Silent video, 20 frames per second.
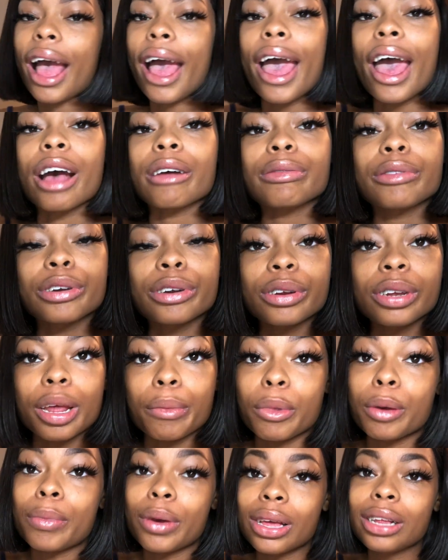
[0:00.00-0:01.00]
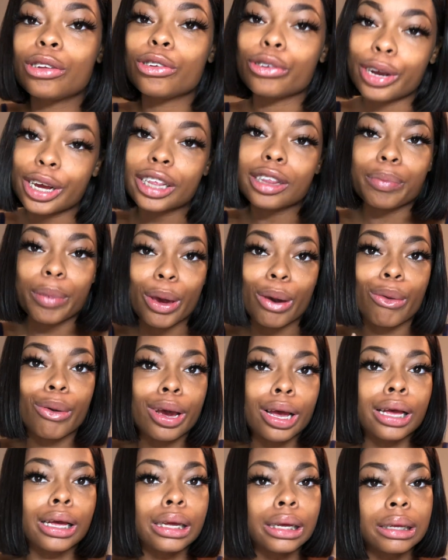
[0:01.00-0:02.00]
let me be transparent,
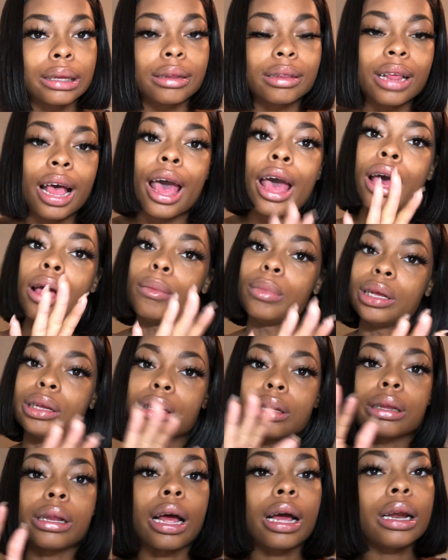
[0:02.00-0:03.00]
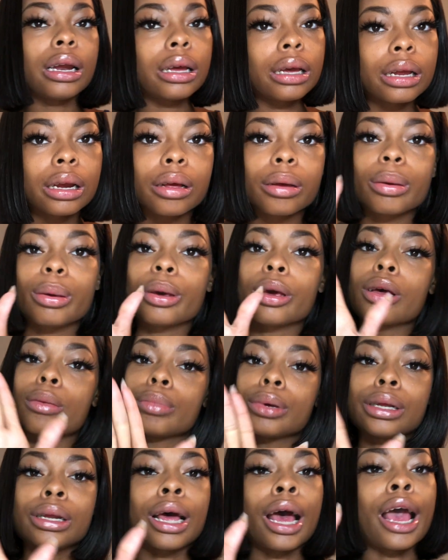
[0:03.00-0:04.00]
because bitches like to get on here and
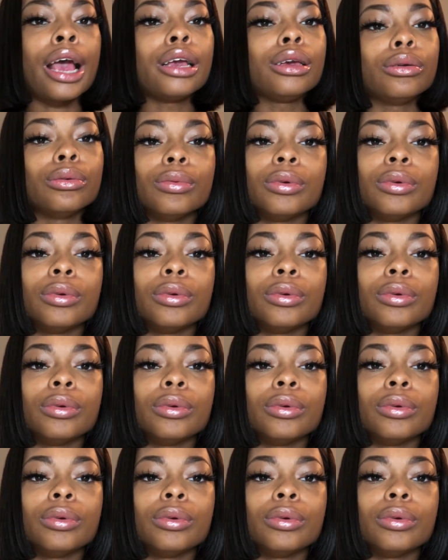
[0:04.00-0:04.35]
be like,